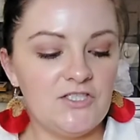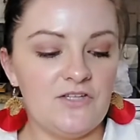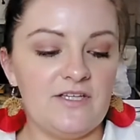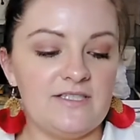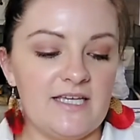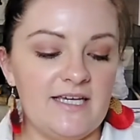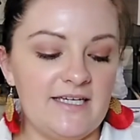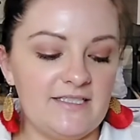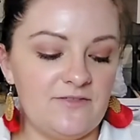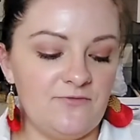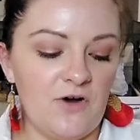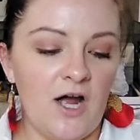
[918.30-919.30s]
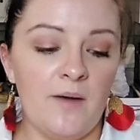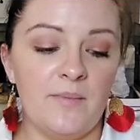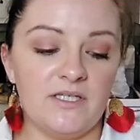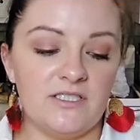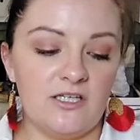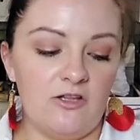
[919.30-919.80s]
So this is
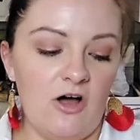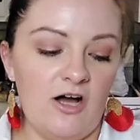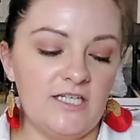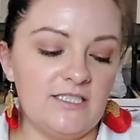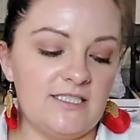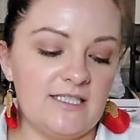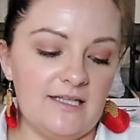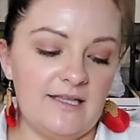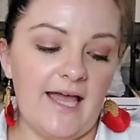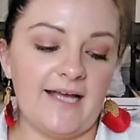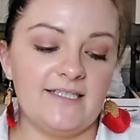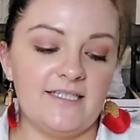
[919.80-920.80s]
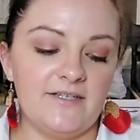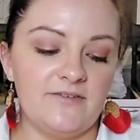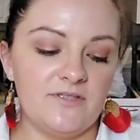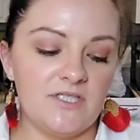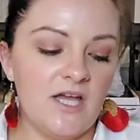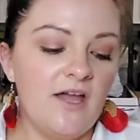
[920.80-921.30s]
from Salon
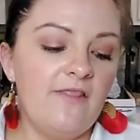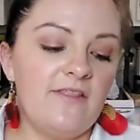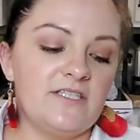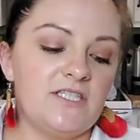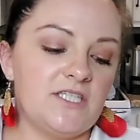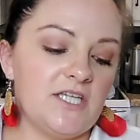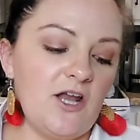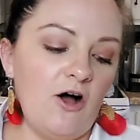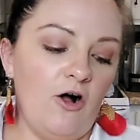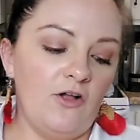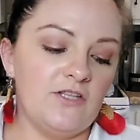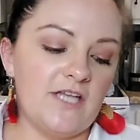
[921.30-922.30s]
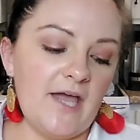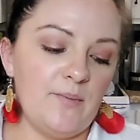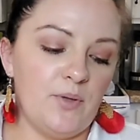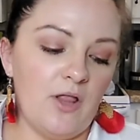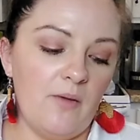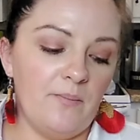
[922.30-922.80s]
Selectives. This is an
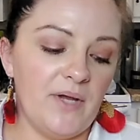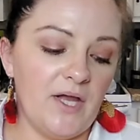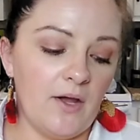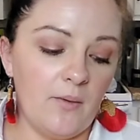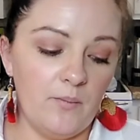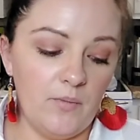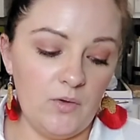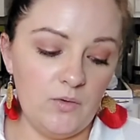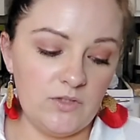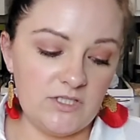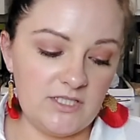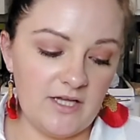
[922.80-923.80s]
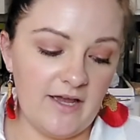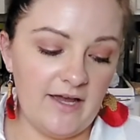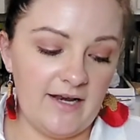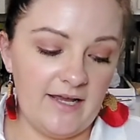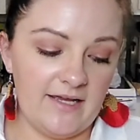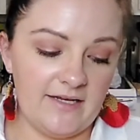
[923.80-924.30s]
all-day plumping mousse,
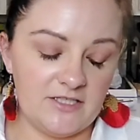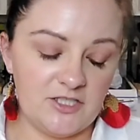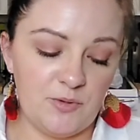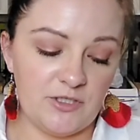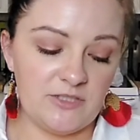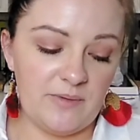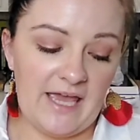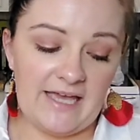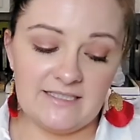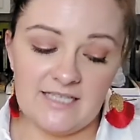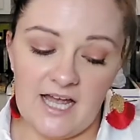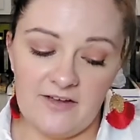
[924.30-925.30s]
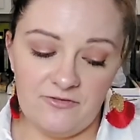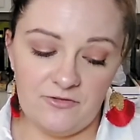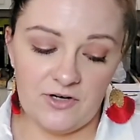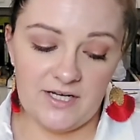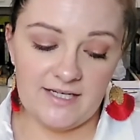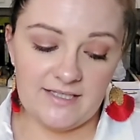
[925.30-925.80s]
and it is supposed to be
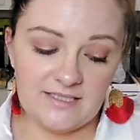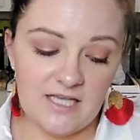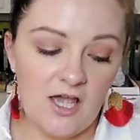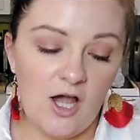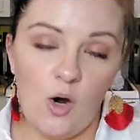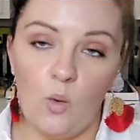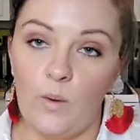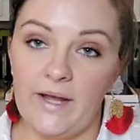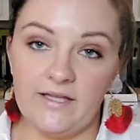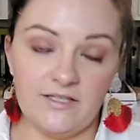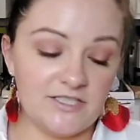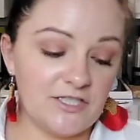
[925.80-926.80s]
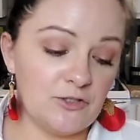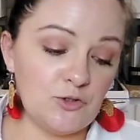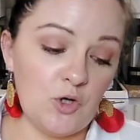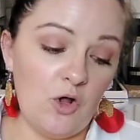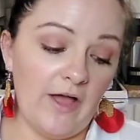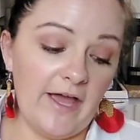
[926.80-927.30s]
anti-frizz, weightless
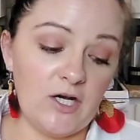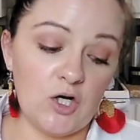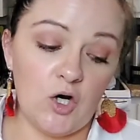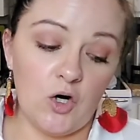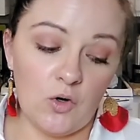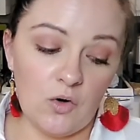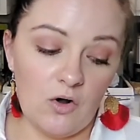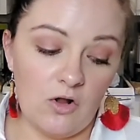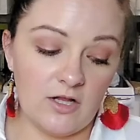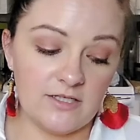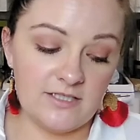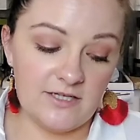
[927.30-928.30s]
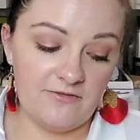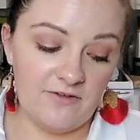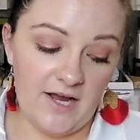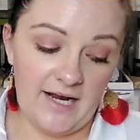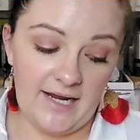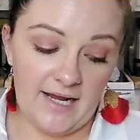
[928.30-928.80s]
control, and curl
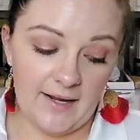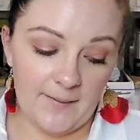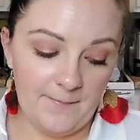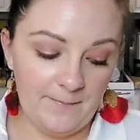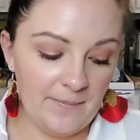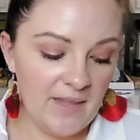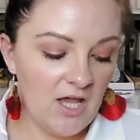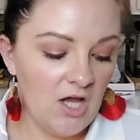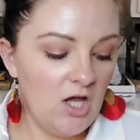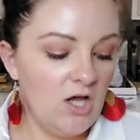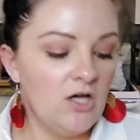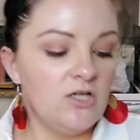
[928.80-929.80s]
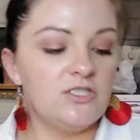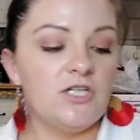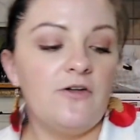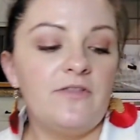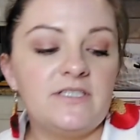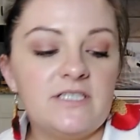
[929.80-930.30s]
defining.
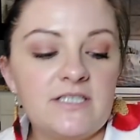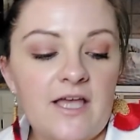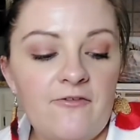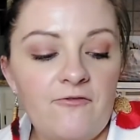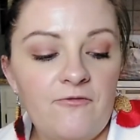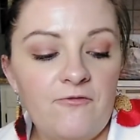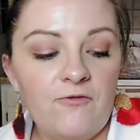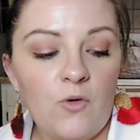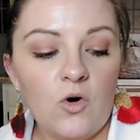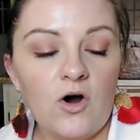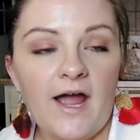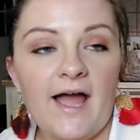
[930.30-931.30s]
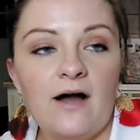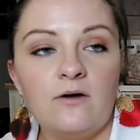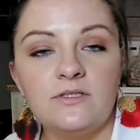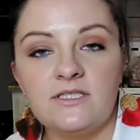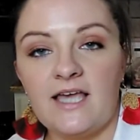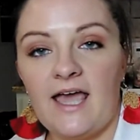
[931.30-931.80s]
So this is a
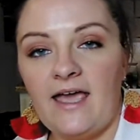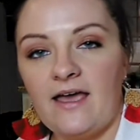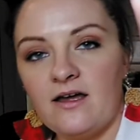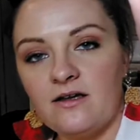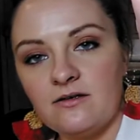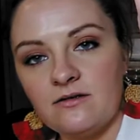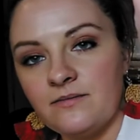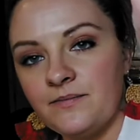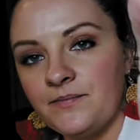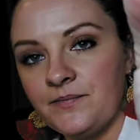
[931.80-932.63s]
four-ounce can.